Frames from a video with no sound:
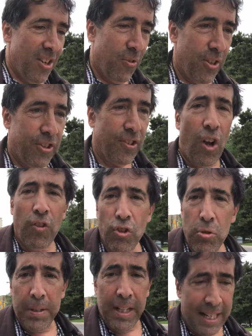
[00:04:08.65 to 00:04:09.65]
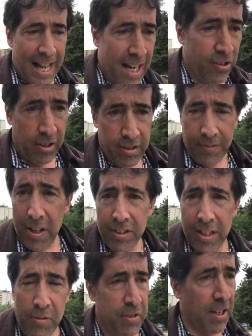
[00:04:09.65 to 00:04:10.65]
With Saul Rubinek, an actor. Very
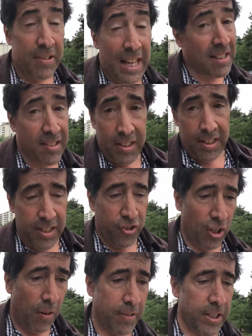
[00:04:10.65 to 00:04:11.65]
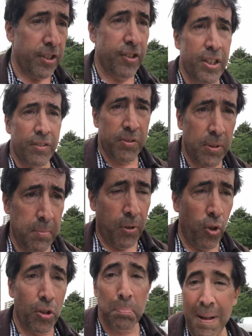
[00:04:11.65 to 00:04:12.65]
good. He was excellent in this show. I was in a series with him
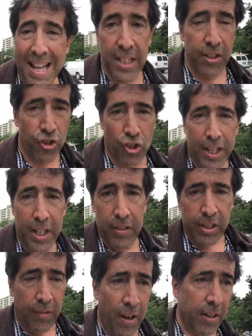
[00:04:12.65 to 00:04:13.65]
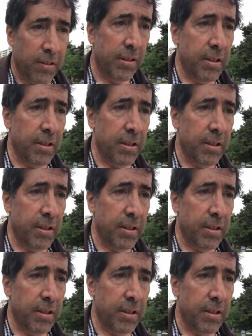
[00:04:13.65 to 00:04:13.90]
called Men, shot here in Toronto.